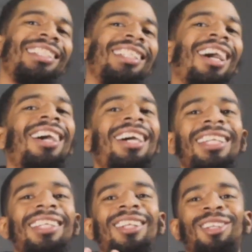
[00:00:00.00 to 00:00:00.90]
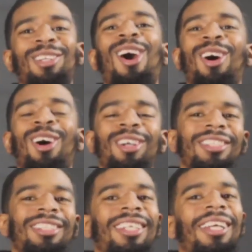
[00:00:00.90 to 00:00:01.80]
gun laws.